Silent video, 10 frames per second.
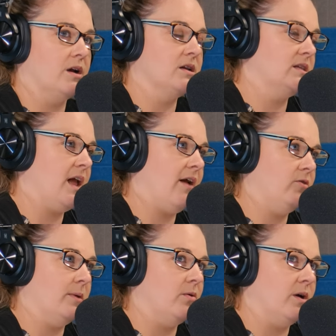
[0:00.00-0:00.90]
It doesn't have to
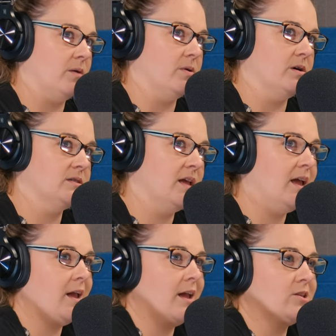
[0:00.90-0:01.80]
be QuickBooks.
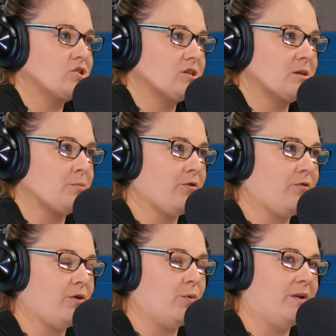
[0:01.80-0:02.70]
It's just the
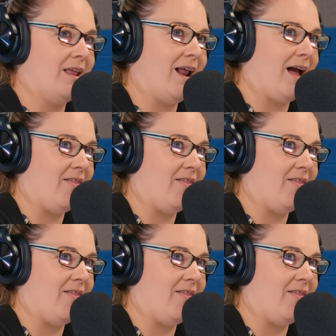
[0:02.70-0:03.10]
preferred one that I